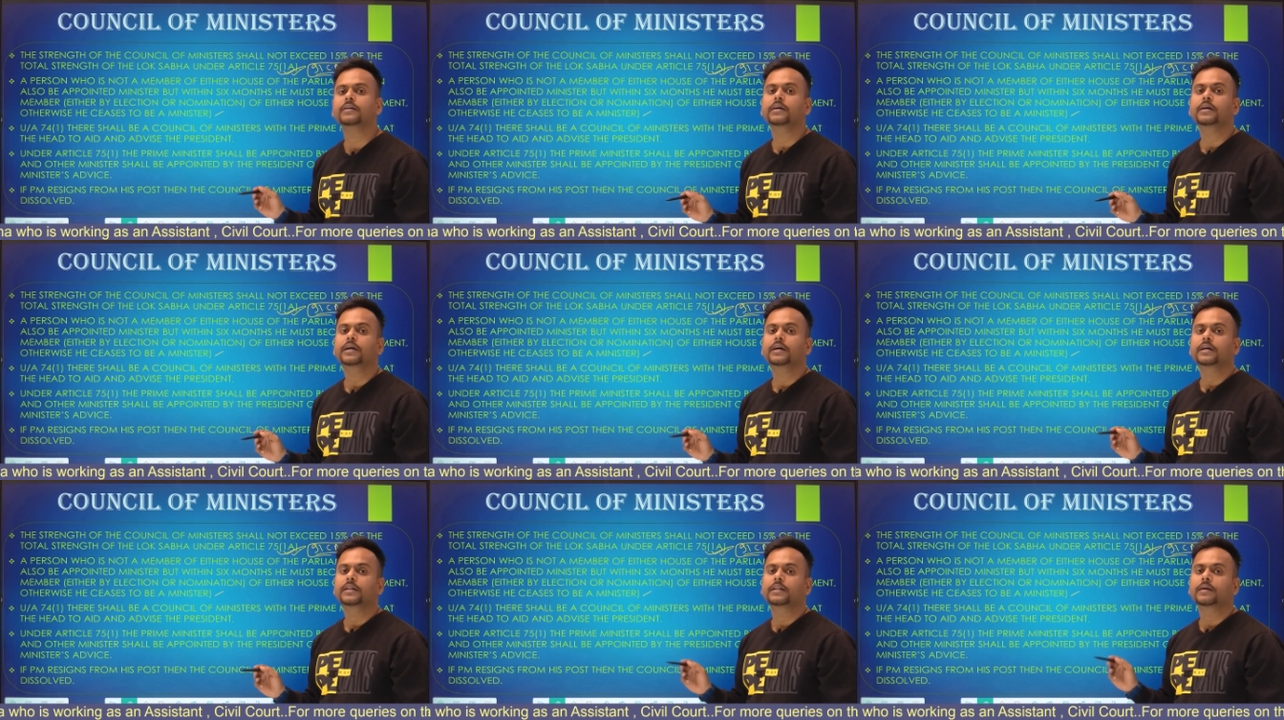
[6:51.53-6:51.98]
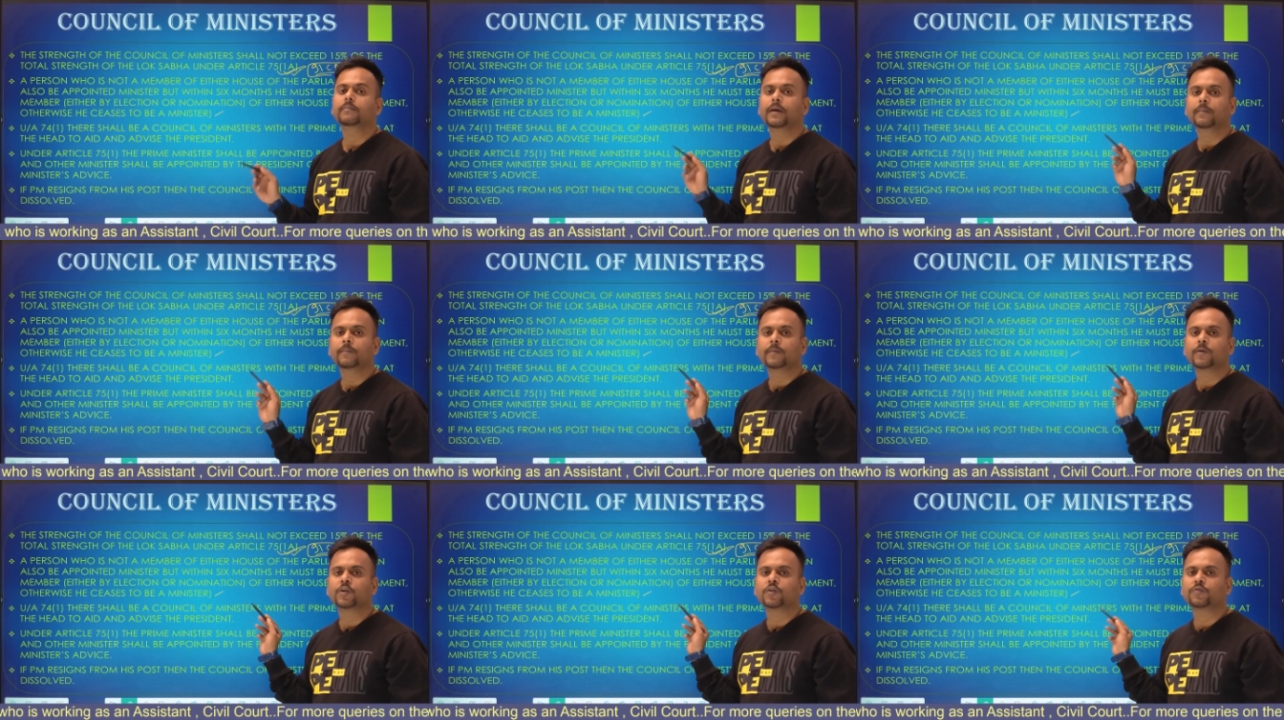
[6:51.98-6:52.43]
the
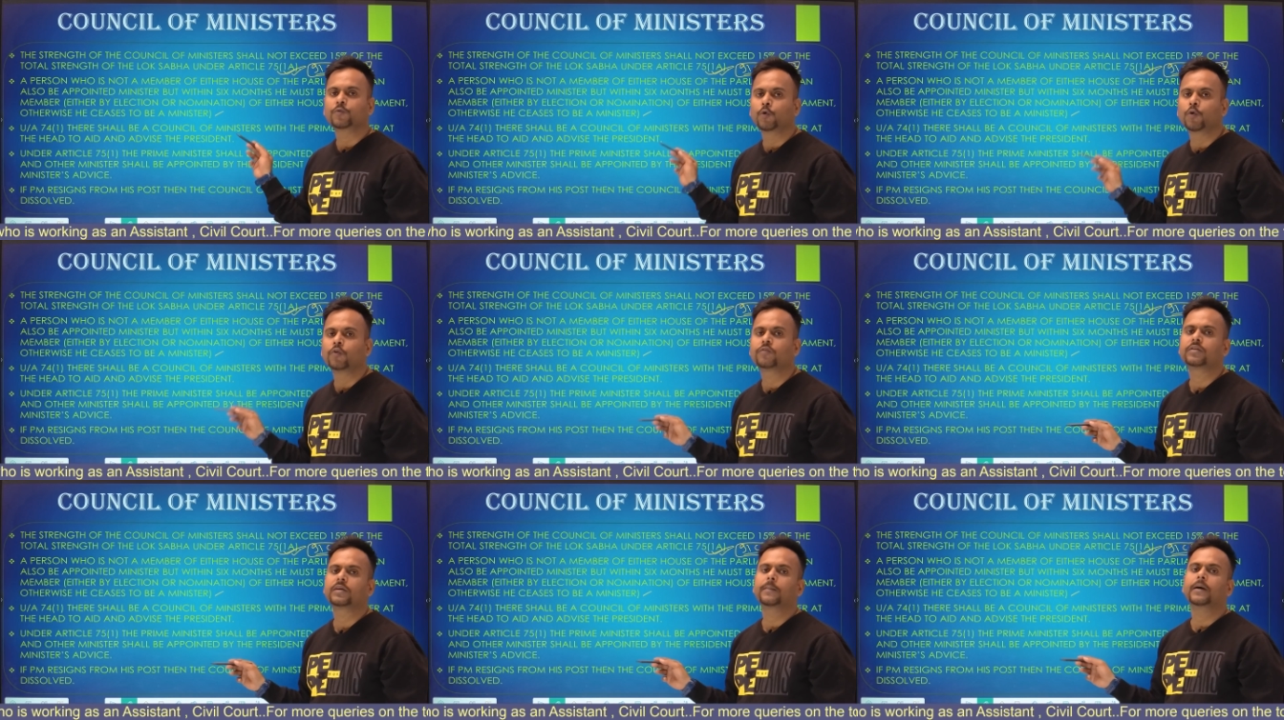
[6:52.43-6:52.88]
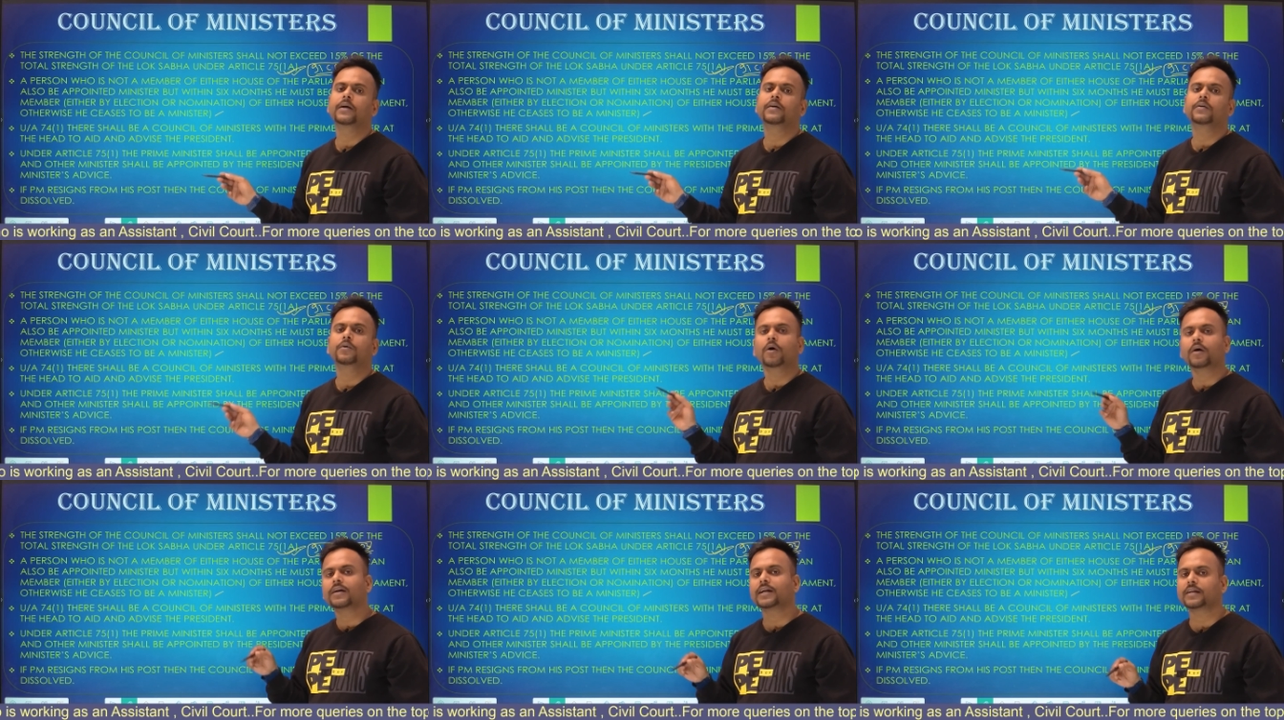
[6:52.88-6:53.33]
member of Lok Sabha
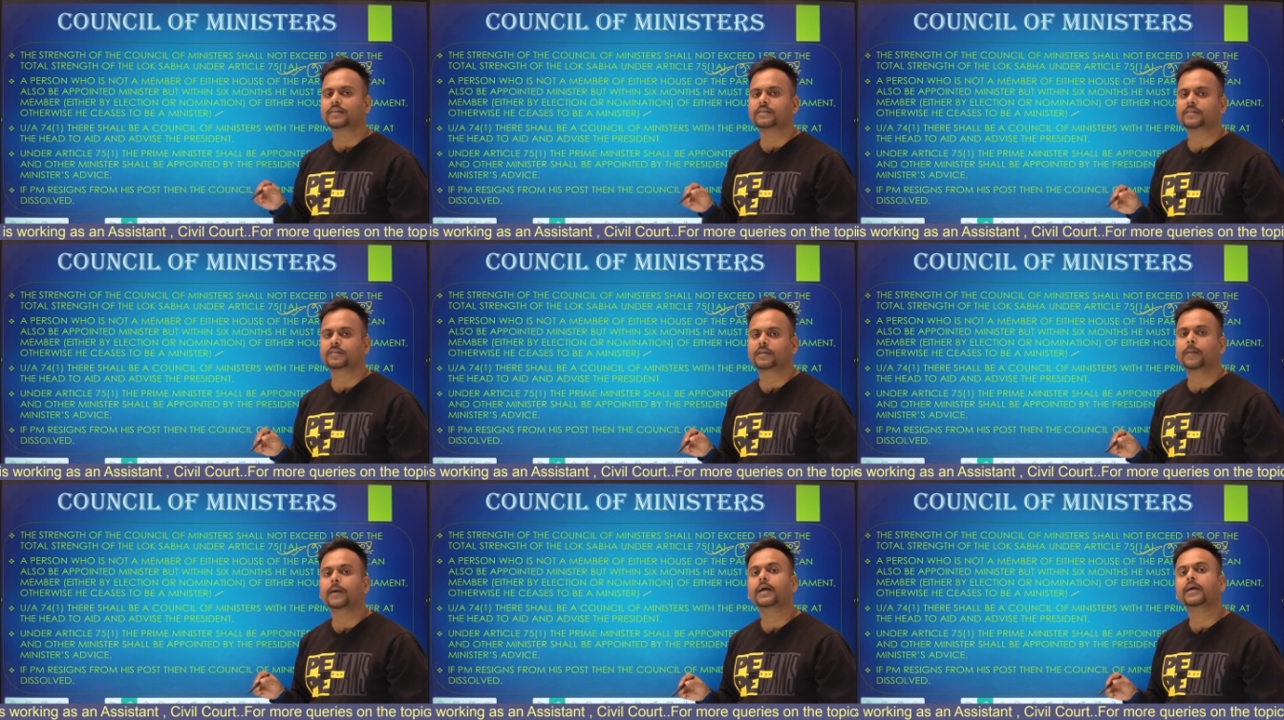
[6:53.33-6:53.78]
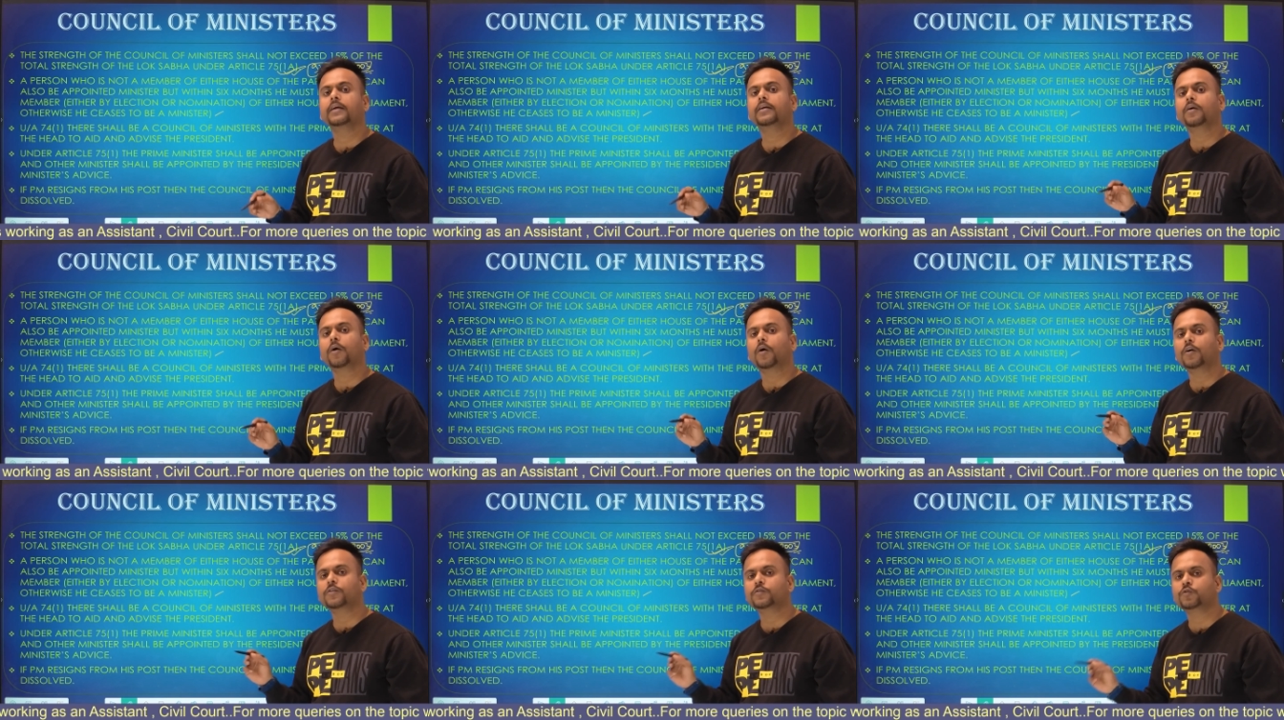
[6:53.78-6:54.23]
nor Rajya Sabha can
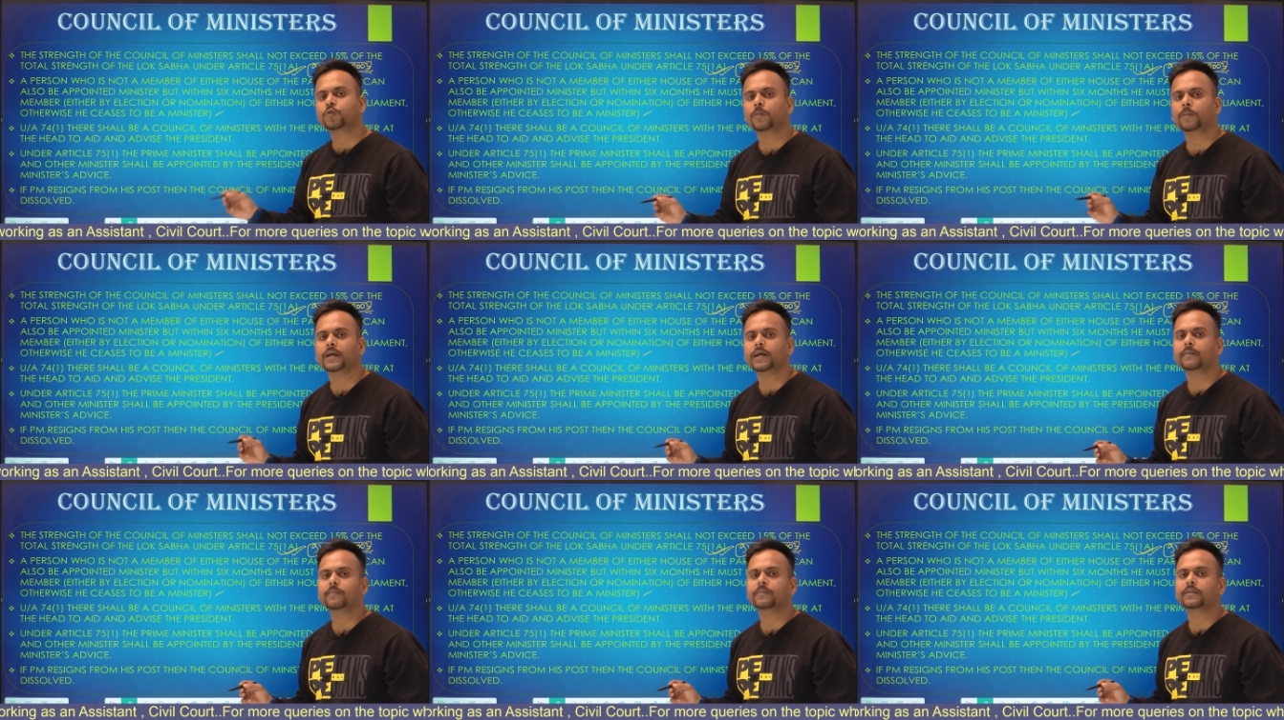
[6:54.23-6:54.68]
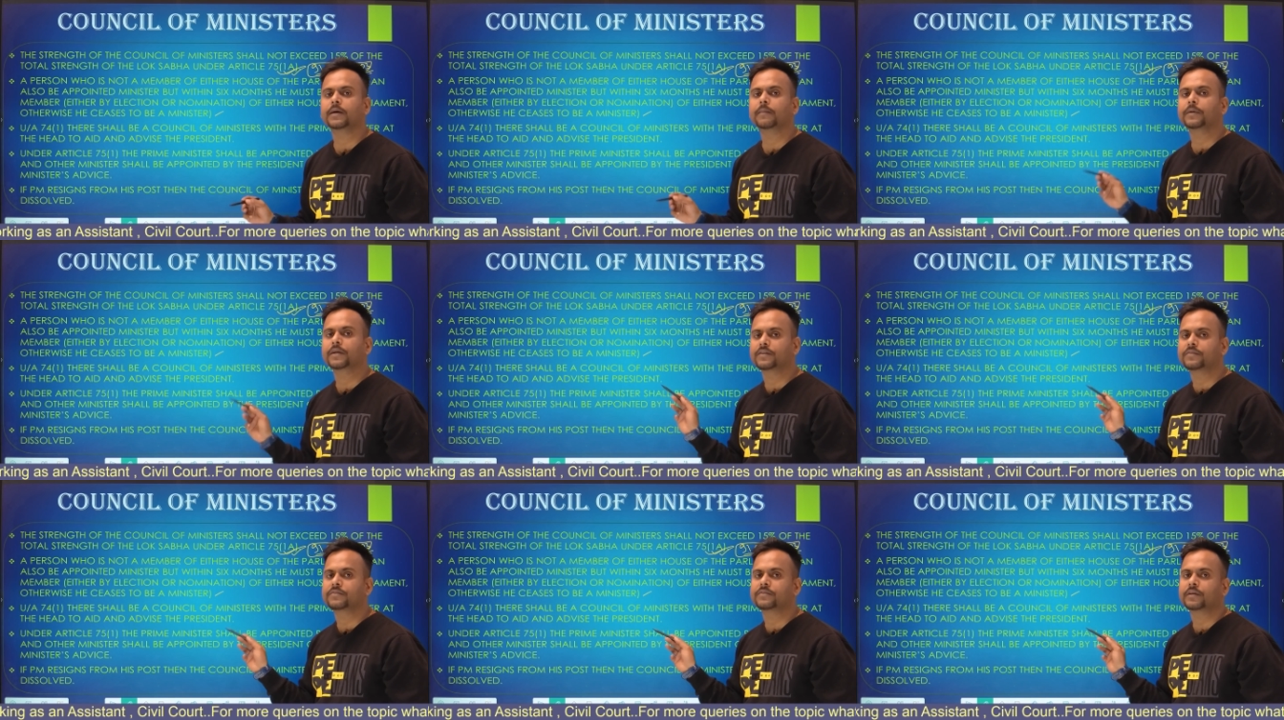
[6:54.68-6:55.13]
also become the
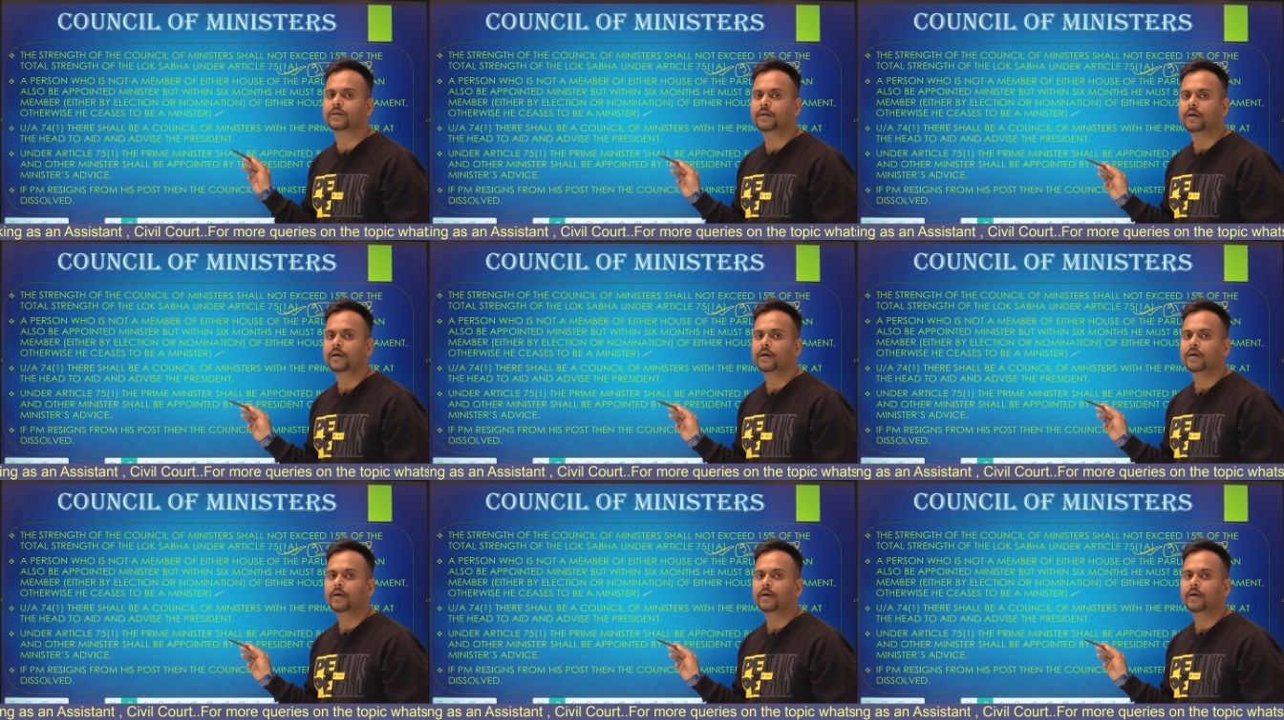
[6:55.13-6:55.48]
minister.